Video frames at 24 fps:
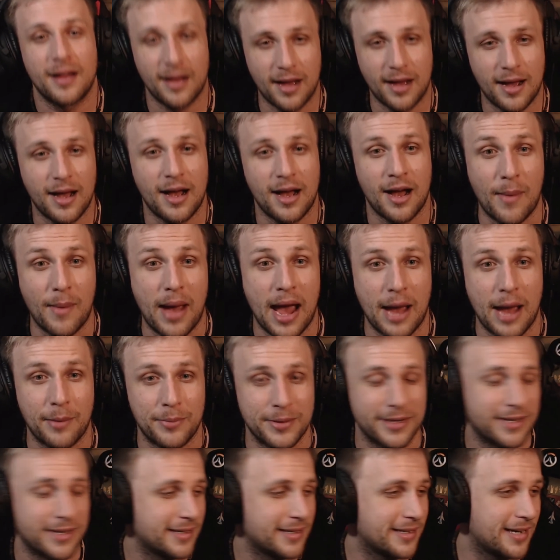I'm happy.
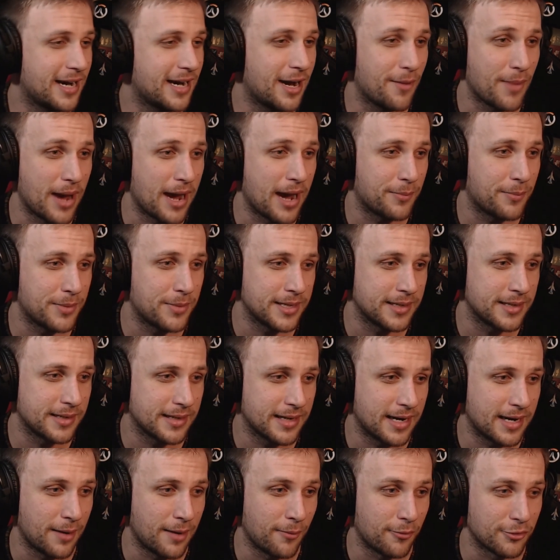
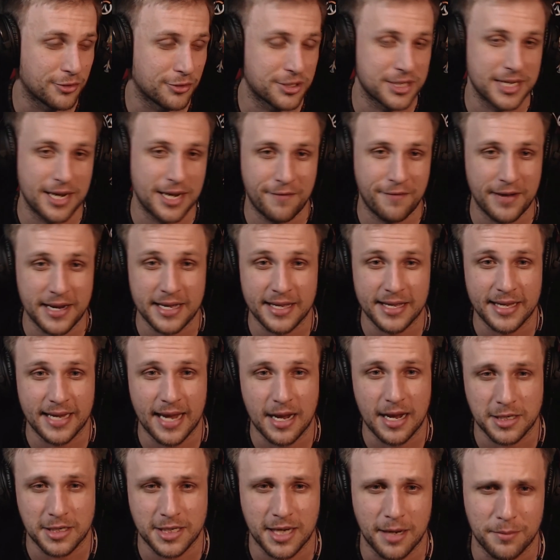We'll see if anything
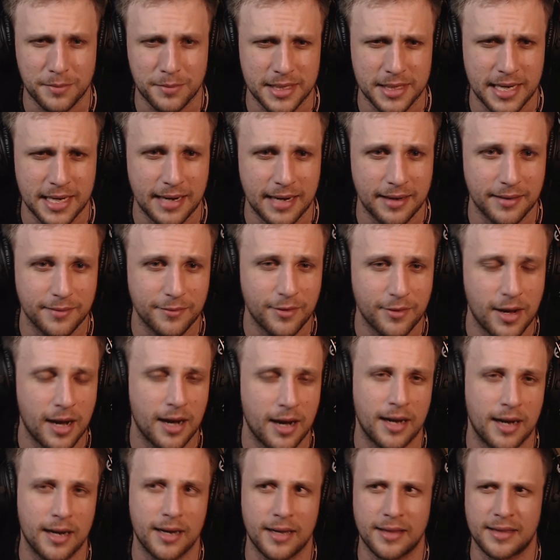else comes out.
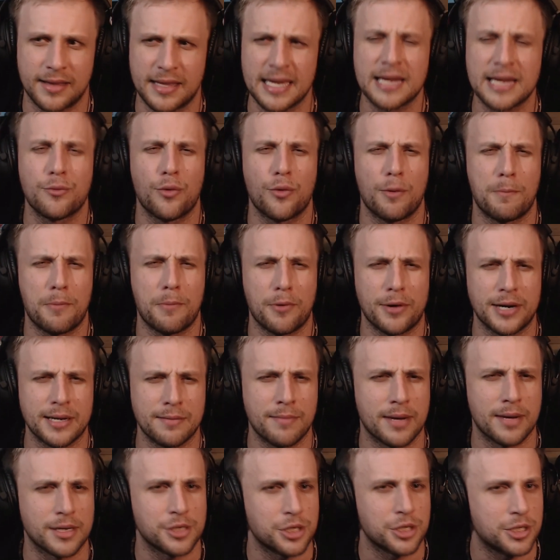I think we're pretty
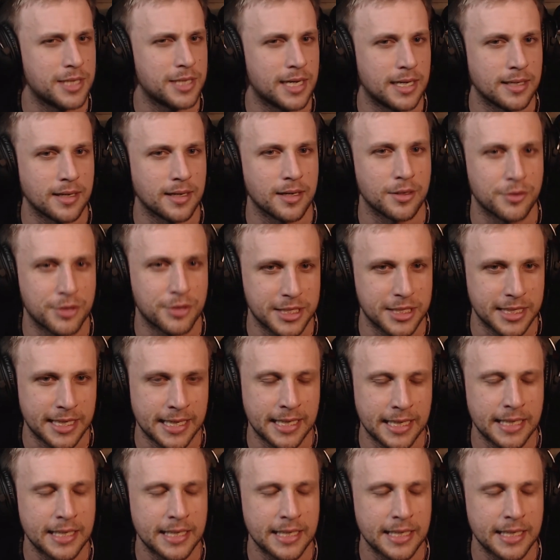much done, I'd say.